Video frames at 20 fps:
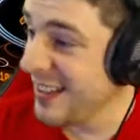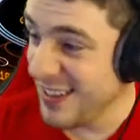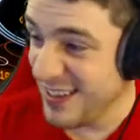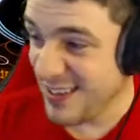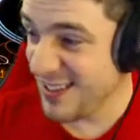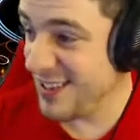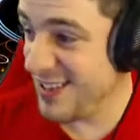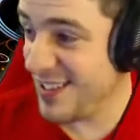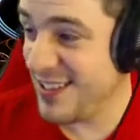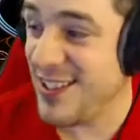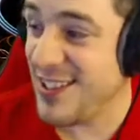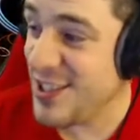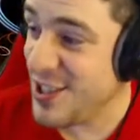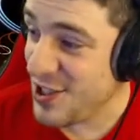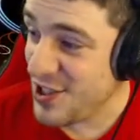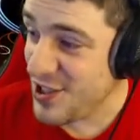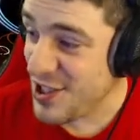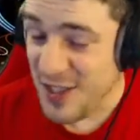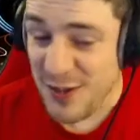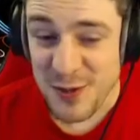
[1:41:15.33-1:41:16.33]
to
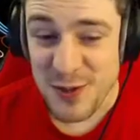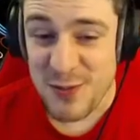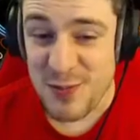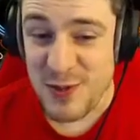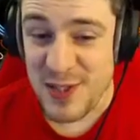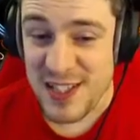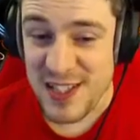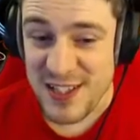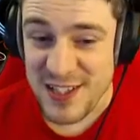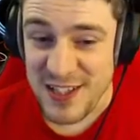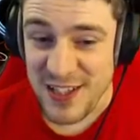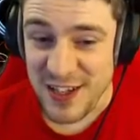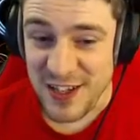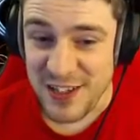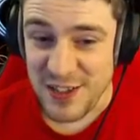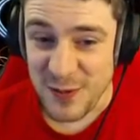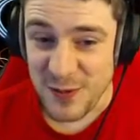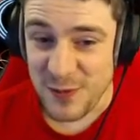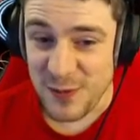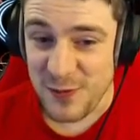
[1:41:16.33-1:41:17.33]
shields, because I
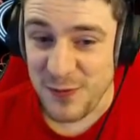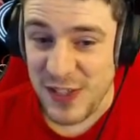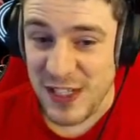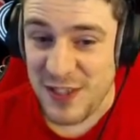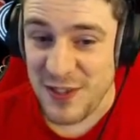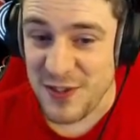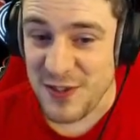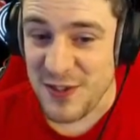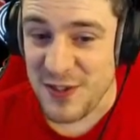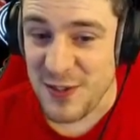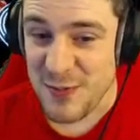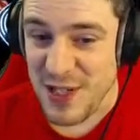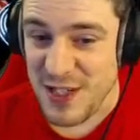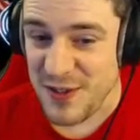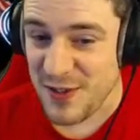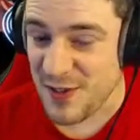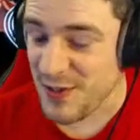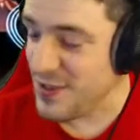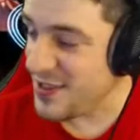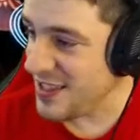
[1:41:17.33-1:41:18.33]
don't fear the
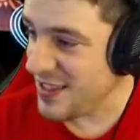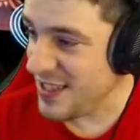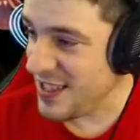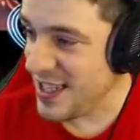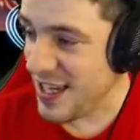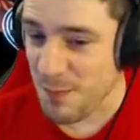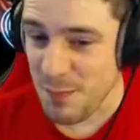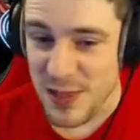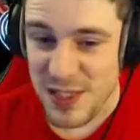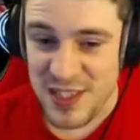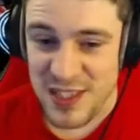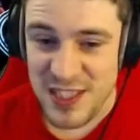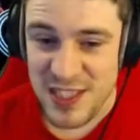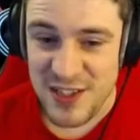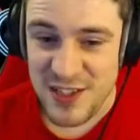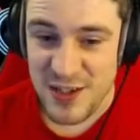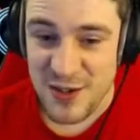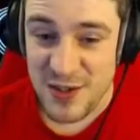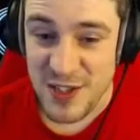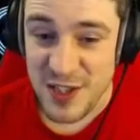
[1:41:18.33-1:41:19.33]
missiles that the NPCs
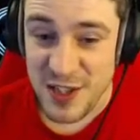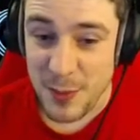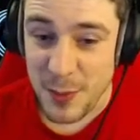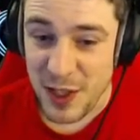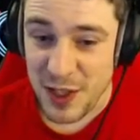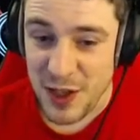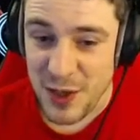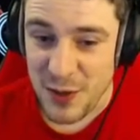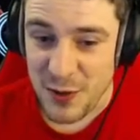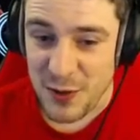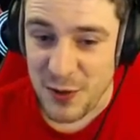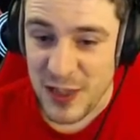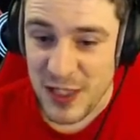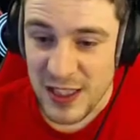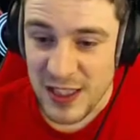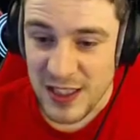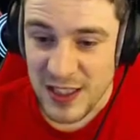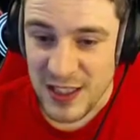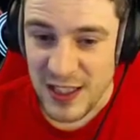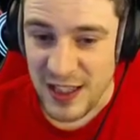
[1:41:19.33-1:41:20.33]
use. I mean, I know
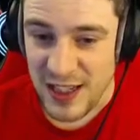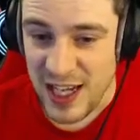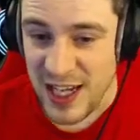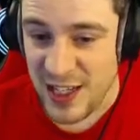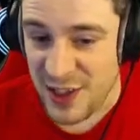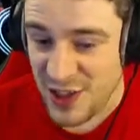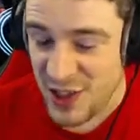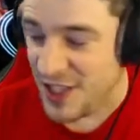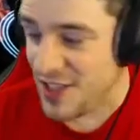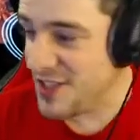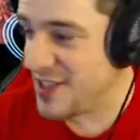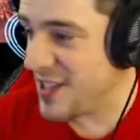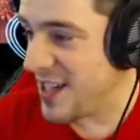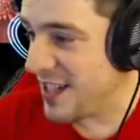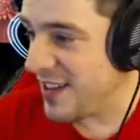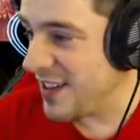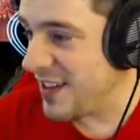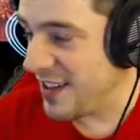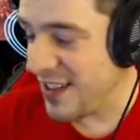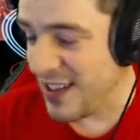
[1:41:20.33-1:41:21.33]
SJ said
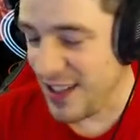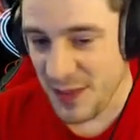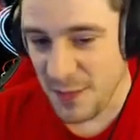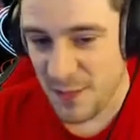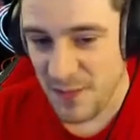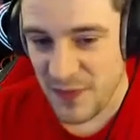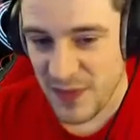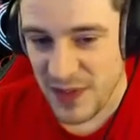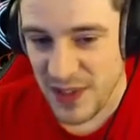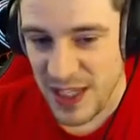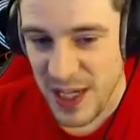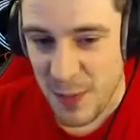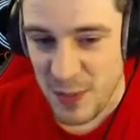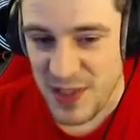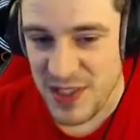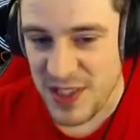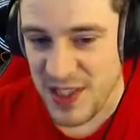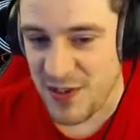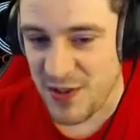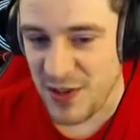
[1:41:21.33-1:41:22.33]
that the
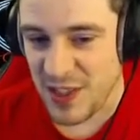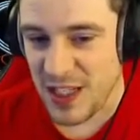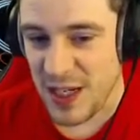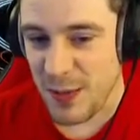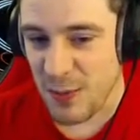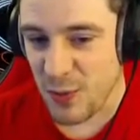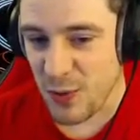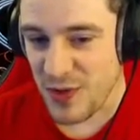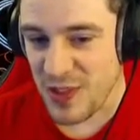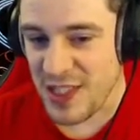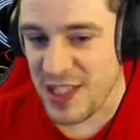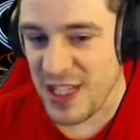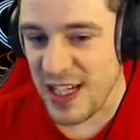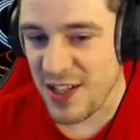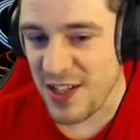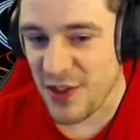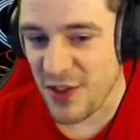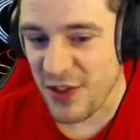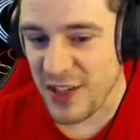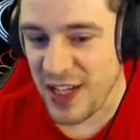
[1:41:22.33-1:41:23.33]
NPCs are going to get more
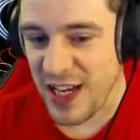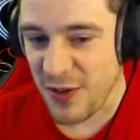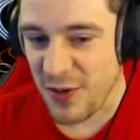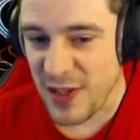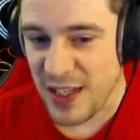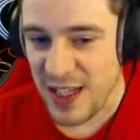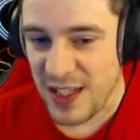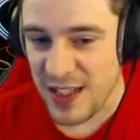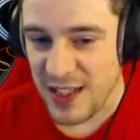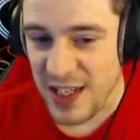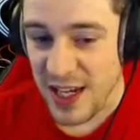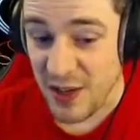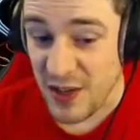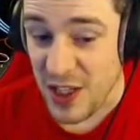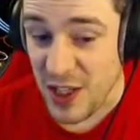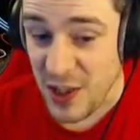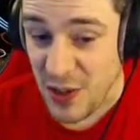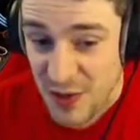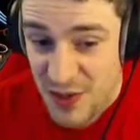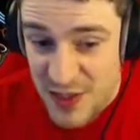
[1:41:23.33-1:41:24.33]
intelligent on how they
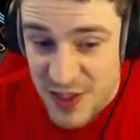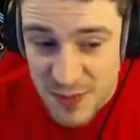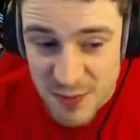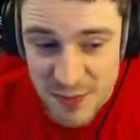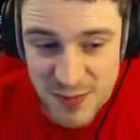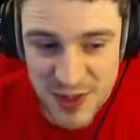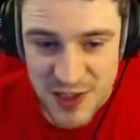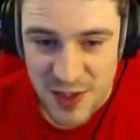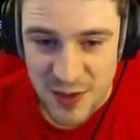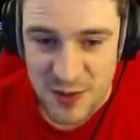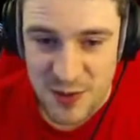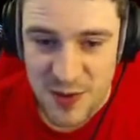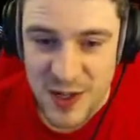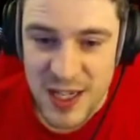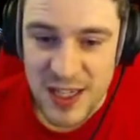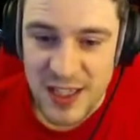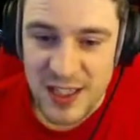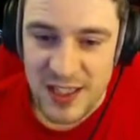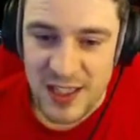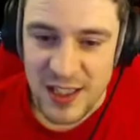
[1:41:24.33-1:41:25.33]
use them, so
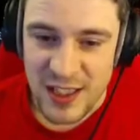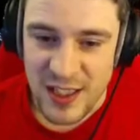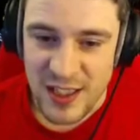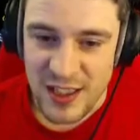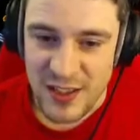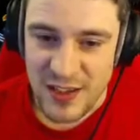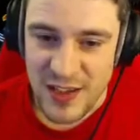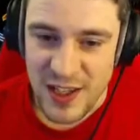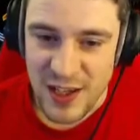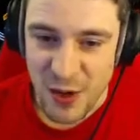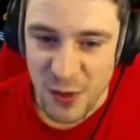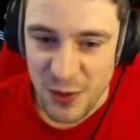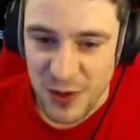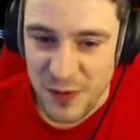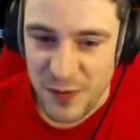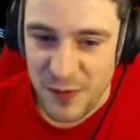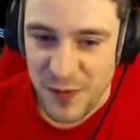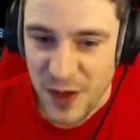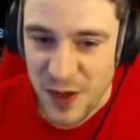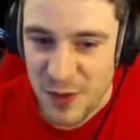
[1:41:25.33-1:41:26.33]
they'll only
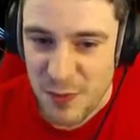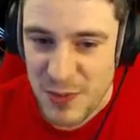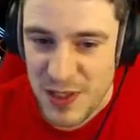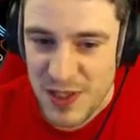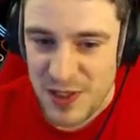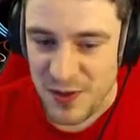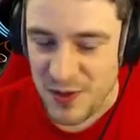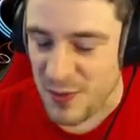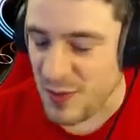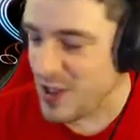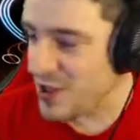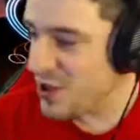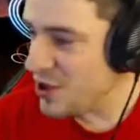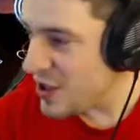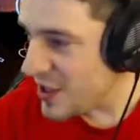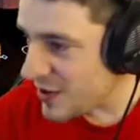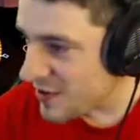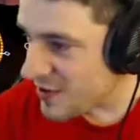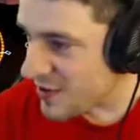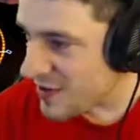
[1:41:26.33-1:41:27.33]
fire missiles when the
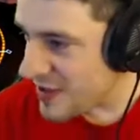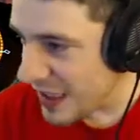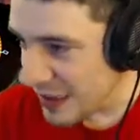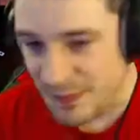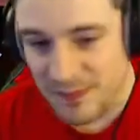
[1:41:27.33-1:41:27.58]
shields are down.